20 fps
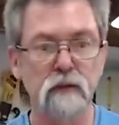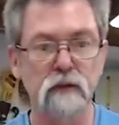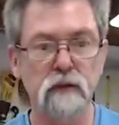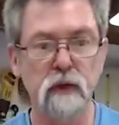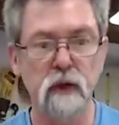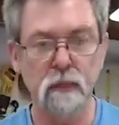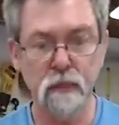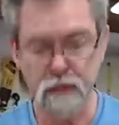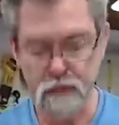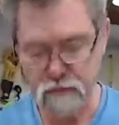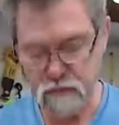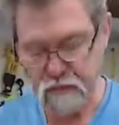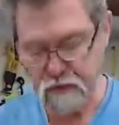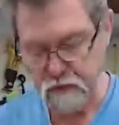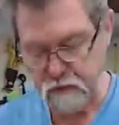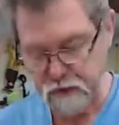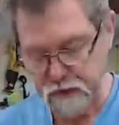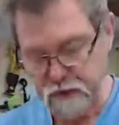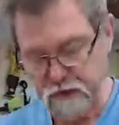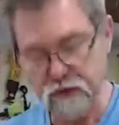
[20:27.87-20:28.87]
so a piece of
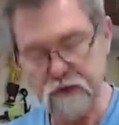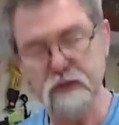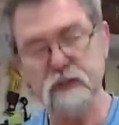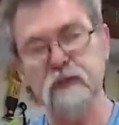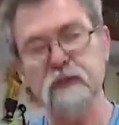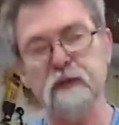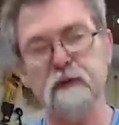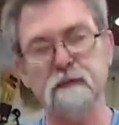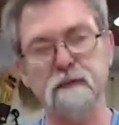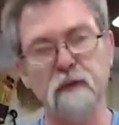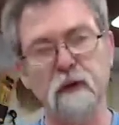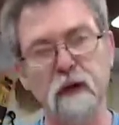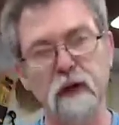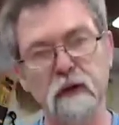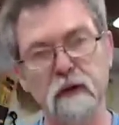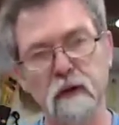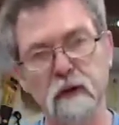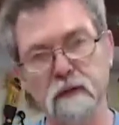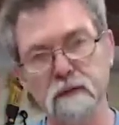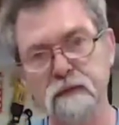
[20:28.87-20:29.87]
timber doesn't just go
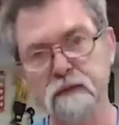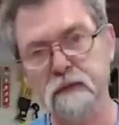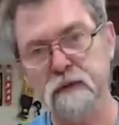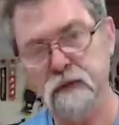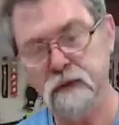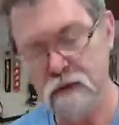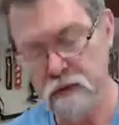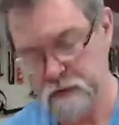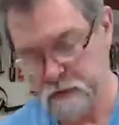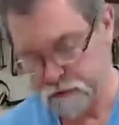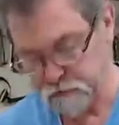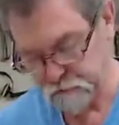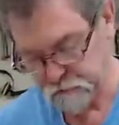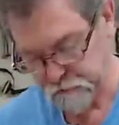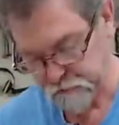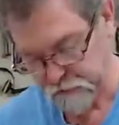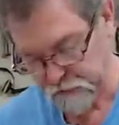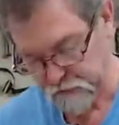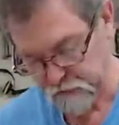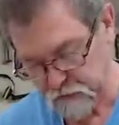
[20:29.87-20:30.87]
flying off and
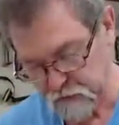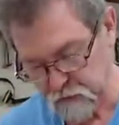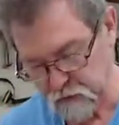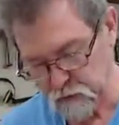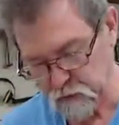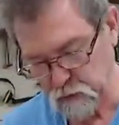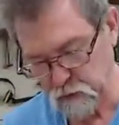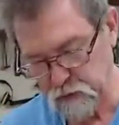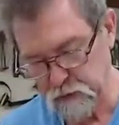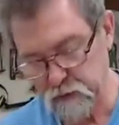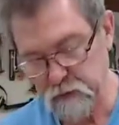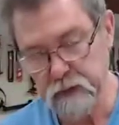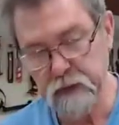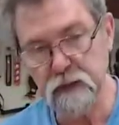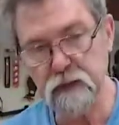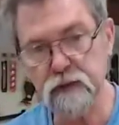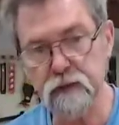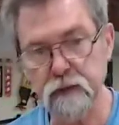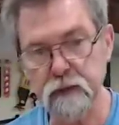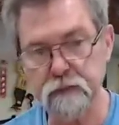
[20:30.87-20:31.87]
cause you an
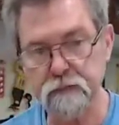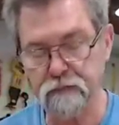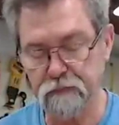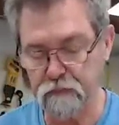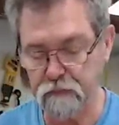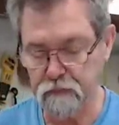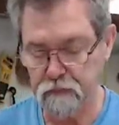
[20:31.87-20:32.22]
injury.